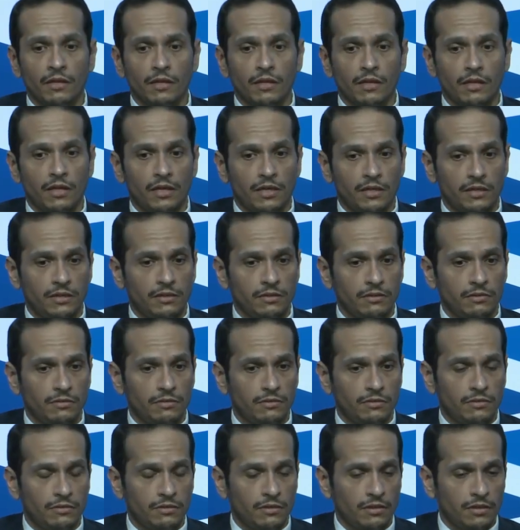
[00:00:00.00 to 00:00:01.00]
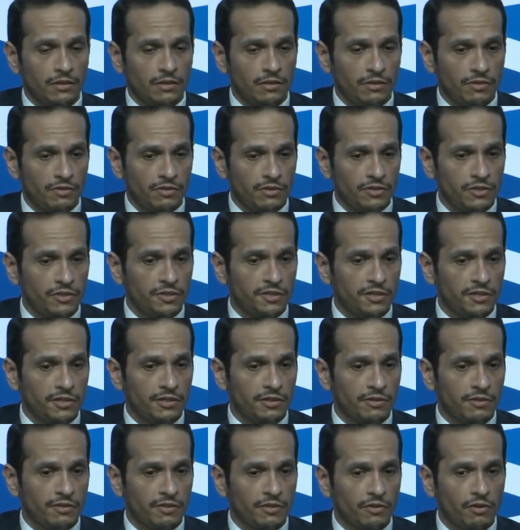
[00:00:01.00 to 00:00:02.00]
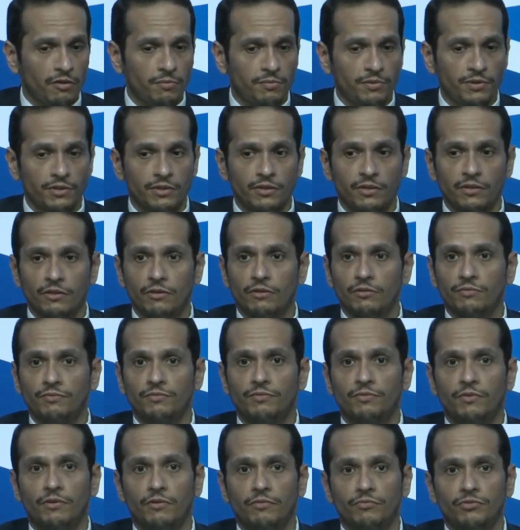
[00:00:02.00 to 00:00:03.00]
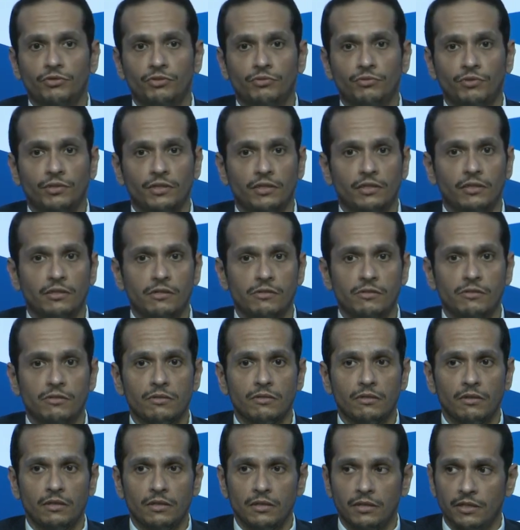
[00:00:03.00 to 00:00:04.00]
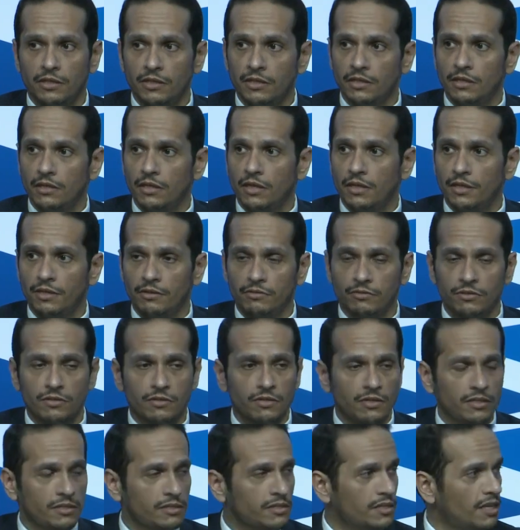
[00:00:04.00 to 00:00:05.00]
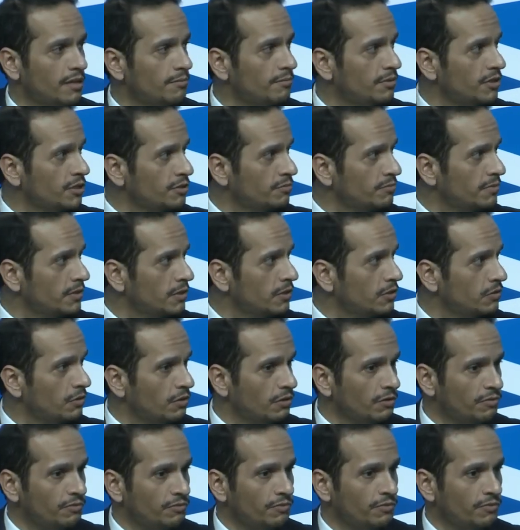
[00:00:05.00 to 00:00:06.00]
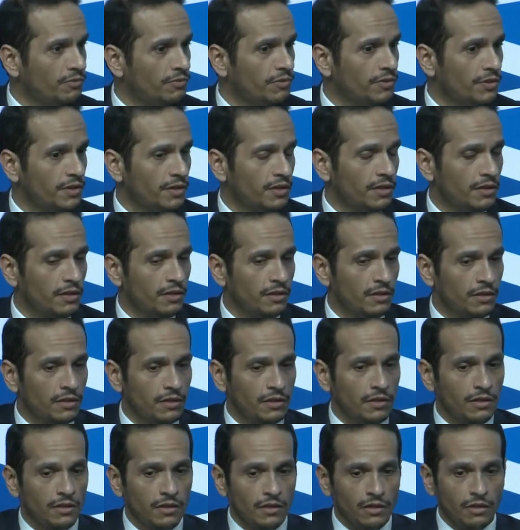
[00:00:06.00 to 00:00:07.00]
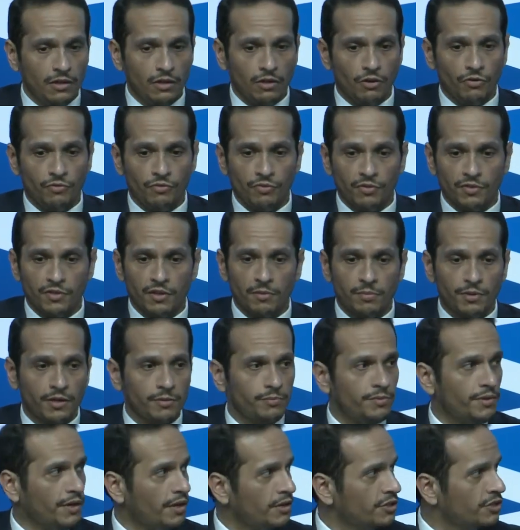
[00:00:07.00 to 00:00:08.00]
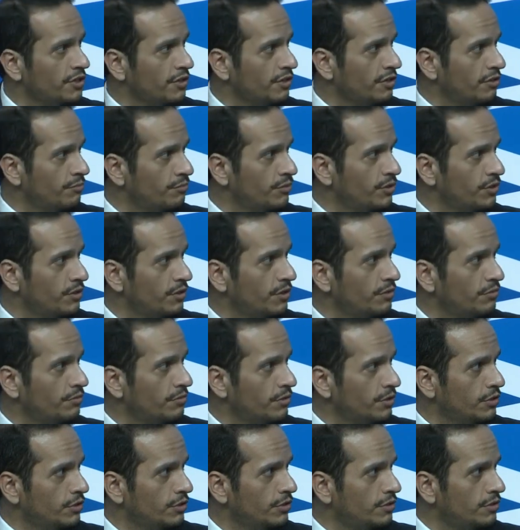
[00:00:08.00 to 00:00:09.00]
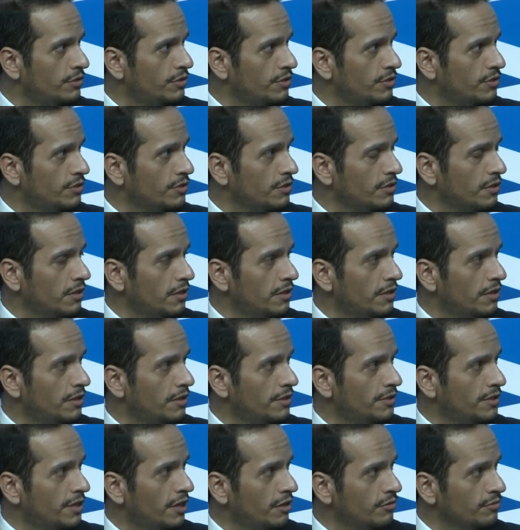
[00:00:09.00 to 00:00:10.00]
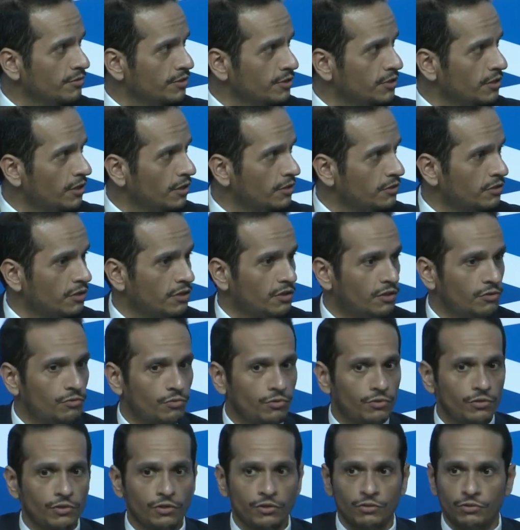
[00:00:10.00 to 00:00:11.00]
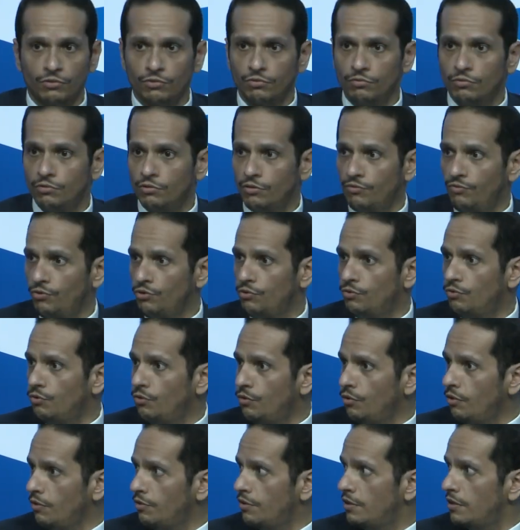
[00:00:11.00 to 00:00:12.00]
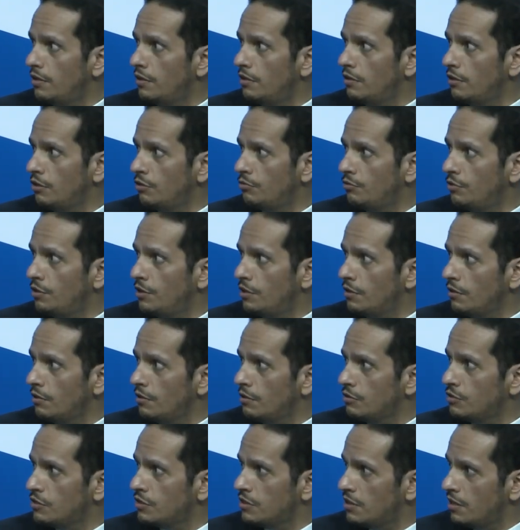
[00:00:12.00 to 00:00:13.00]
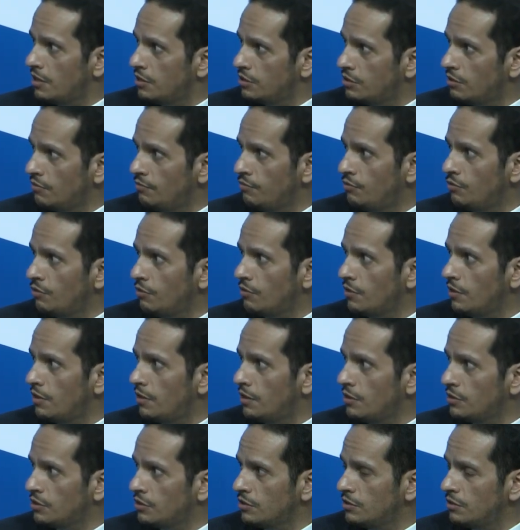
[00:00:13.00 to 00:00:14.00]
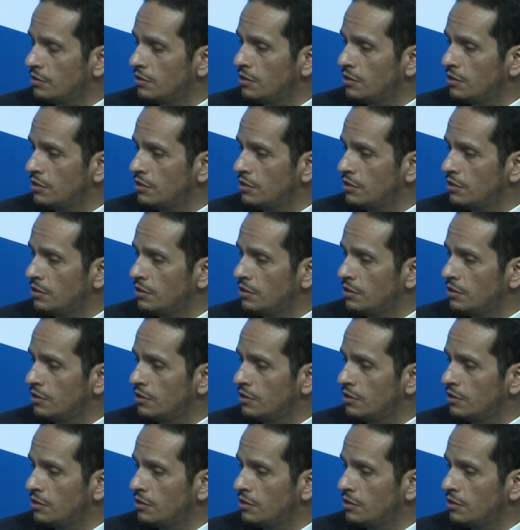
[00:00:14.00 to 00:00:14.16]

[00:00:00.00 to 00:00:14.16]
And this year, in the opening of, of Shura Council, he announced the establishment of the of the preparation committee, which has uh, now started the work to review all the required legislation for the election